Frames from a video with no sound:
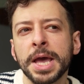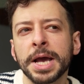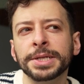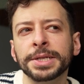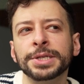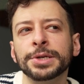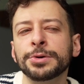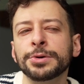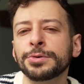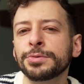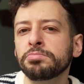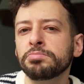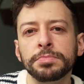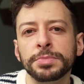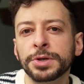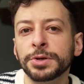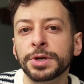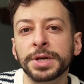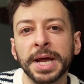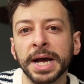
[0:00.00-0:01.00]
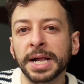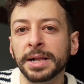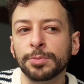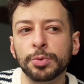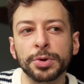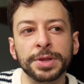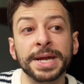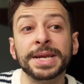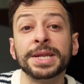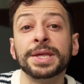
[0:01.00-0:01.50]
And so you can help
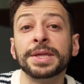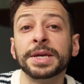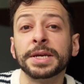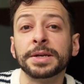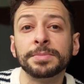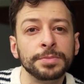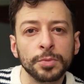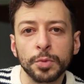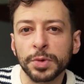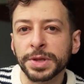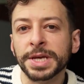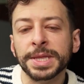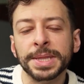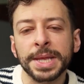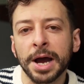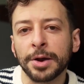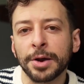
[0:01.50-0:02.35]
with anything within that